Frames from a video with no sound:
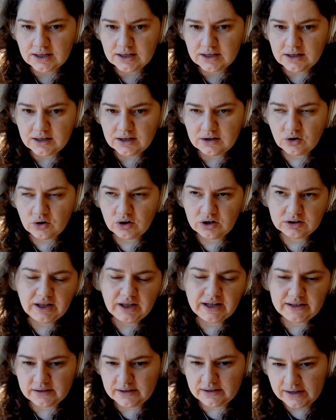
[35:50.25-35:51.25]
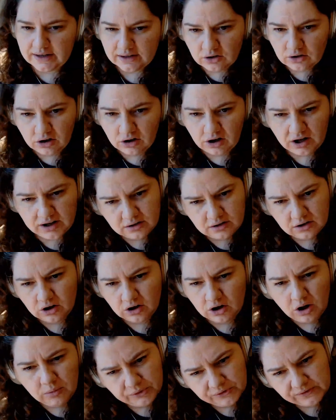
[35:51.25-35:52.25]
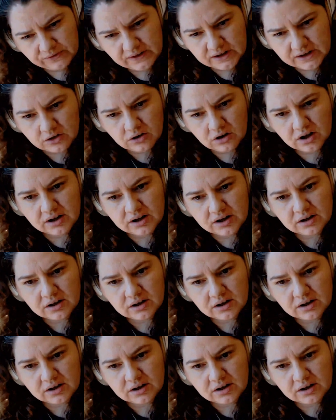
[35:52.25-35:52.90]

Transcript: or like getting caught, or almost getting caught.